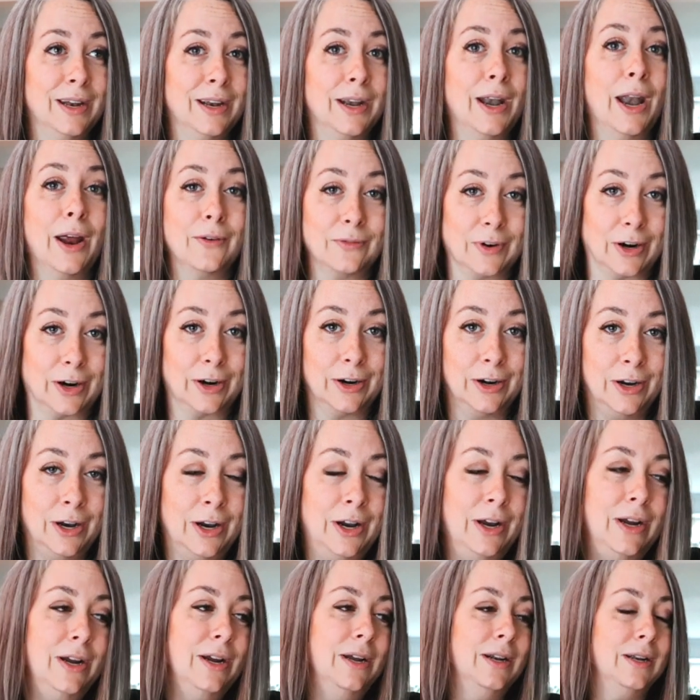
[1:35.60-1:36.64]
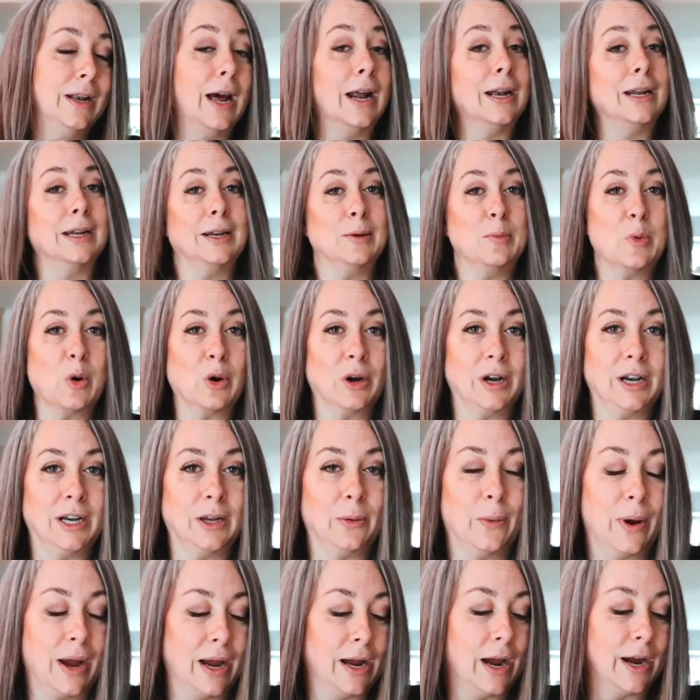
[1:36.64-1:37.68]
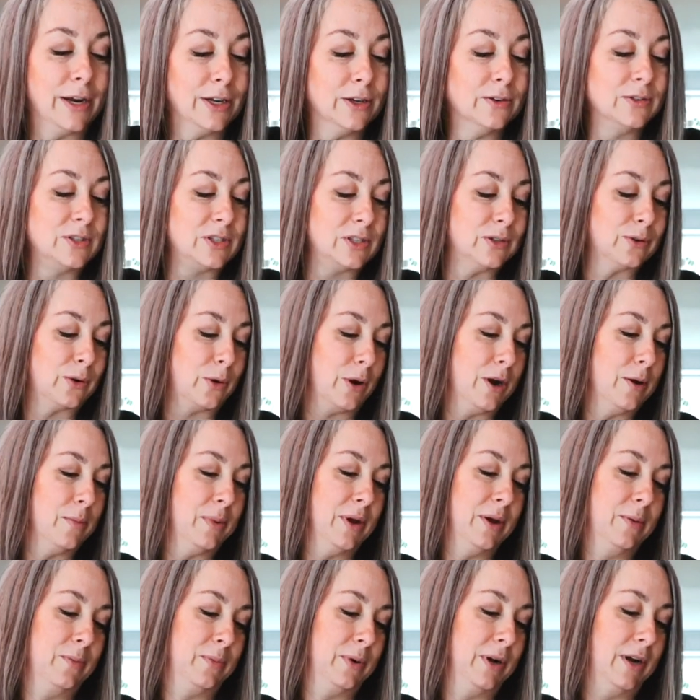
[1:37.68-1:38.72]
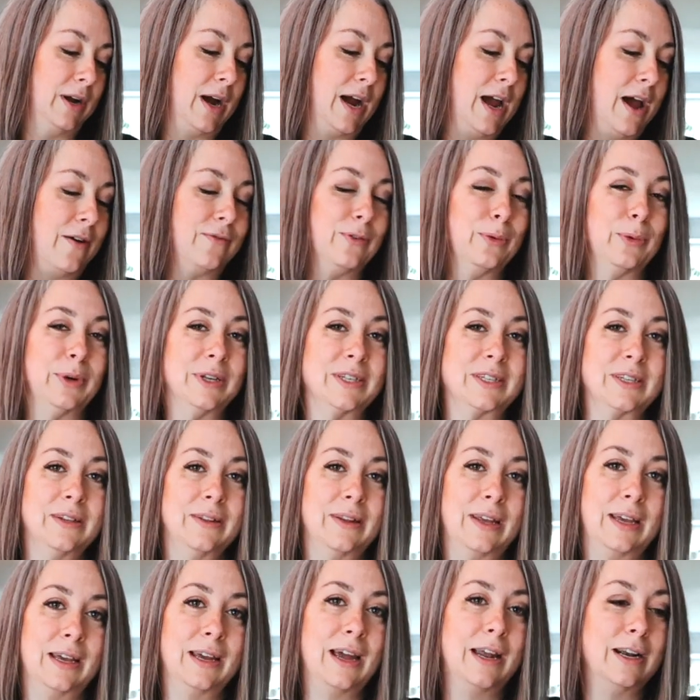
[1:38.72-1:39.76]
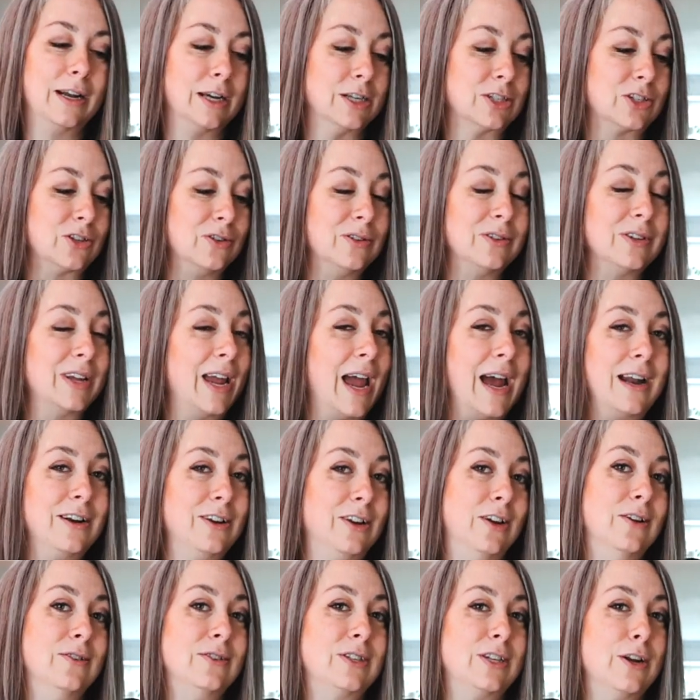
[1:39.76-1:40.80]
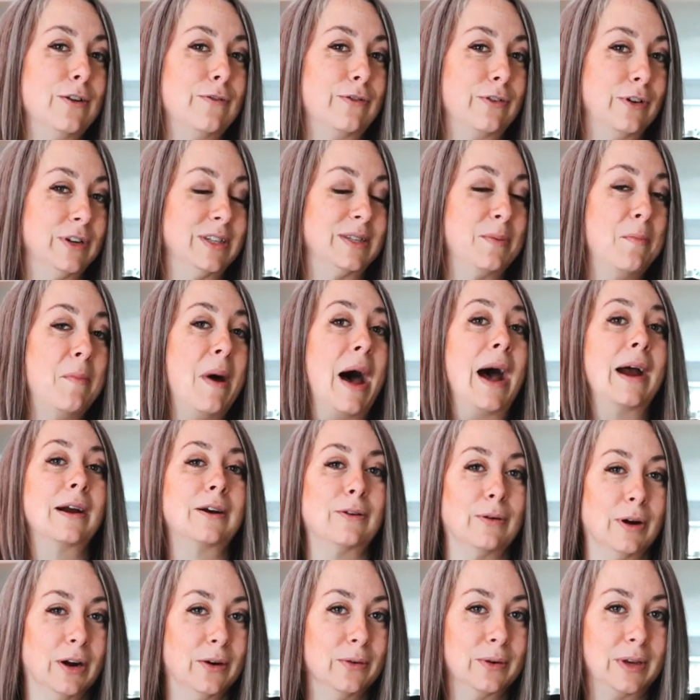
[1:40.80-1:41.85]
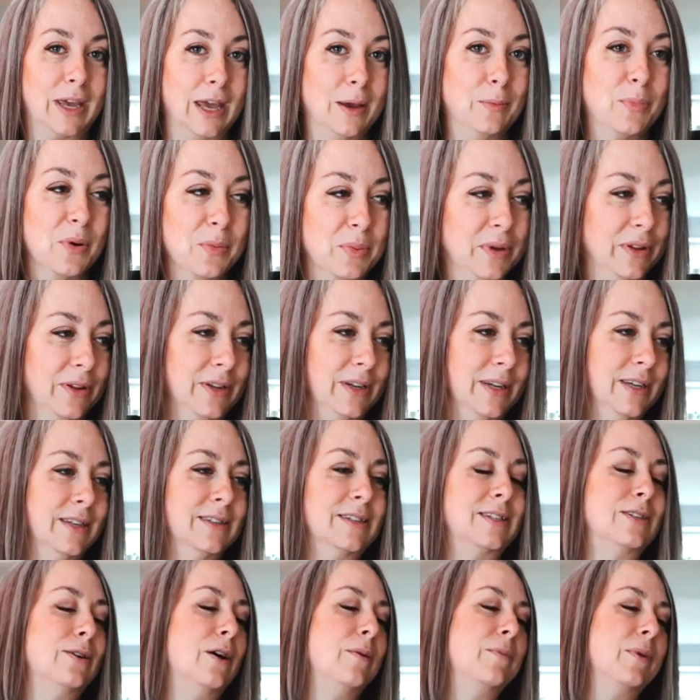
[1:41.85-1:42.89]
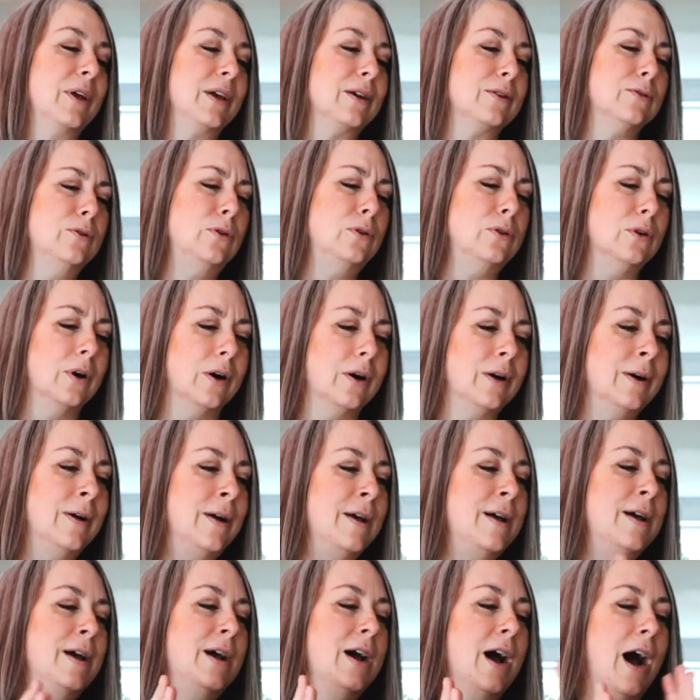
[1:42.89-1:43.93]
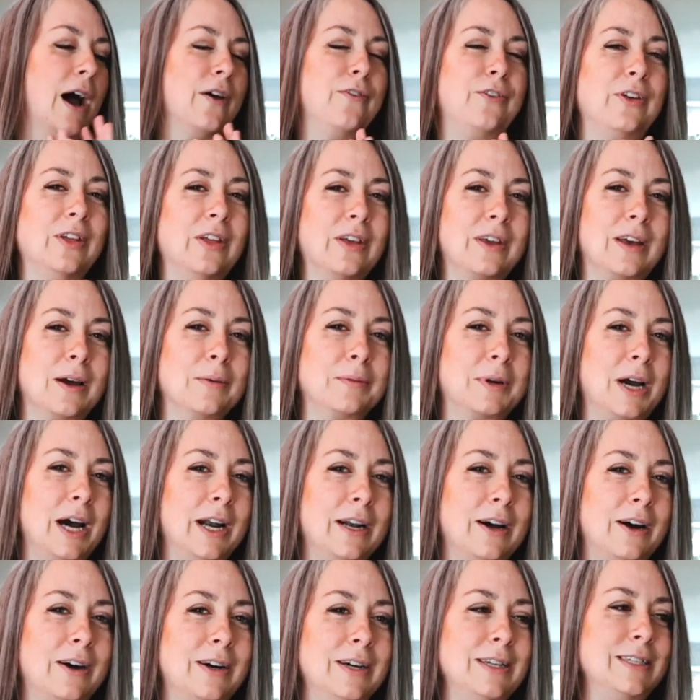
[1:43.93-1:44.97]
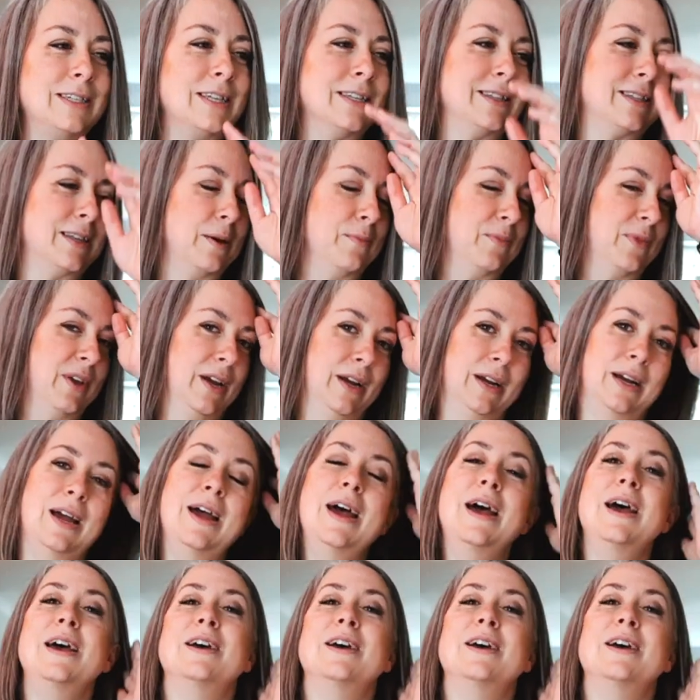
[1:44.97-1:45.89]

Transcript: never. Not anymore anyway. I used to quite a bit, but I haven't recently. And I certainly hadn't used it for its macro capabilities. So I'm like, oh, I feel like I'm kind of onto something.